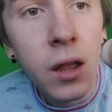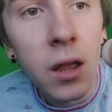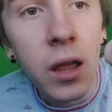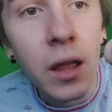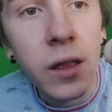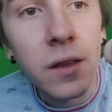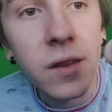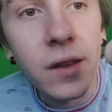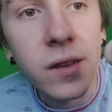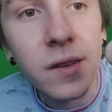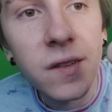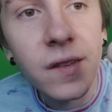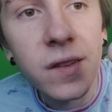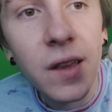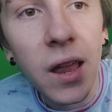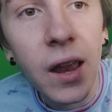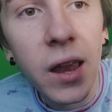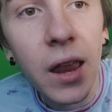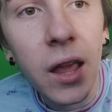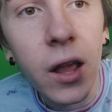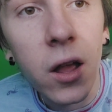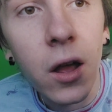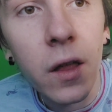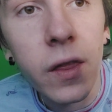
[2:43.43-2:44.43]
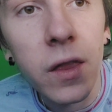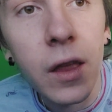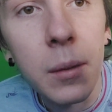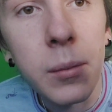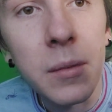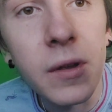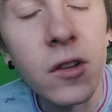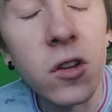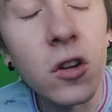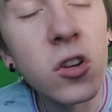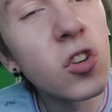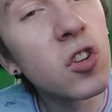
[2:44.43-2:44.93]
It says Sanag on them.
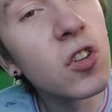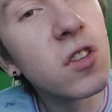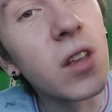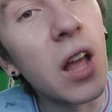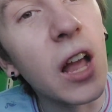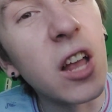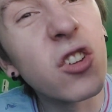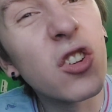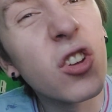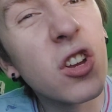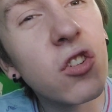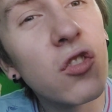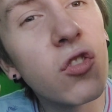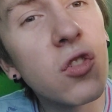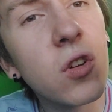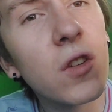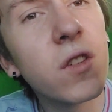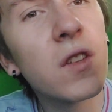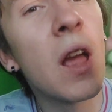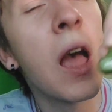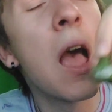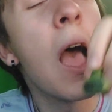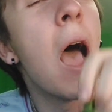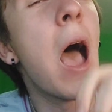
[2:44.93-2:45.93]
These are just touch controls.